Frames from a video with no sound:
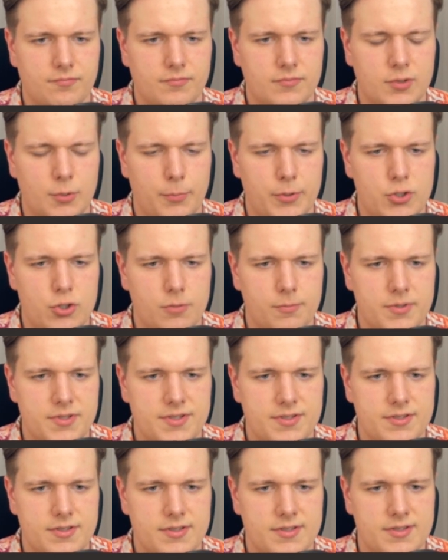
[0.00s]
bishop
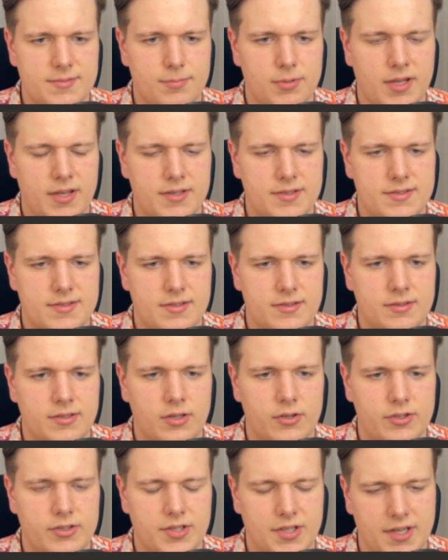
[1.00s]
is placed
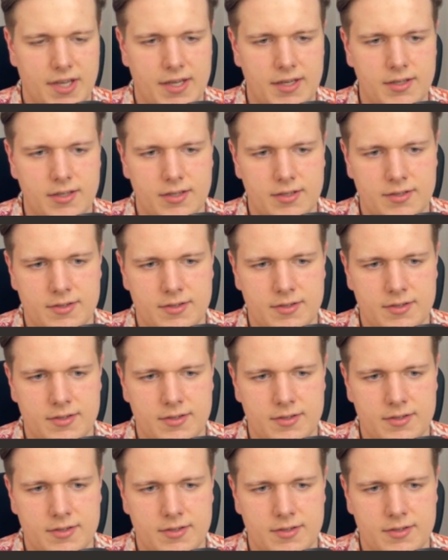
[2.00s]
near the king,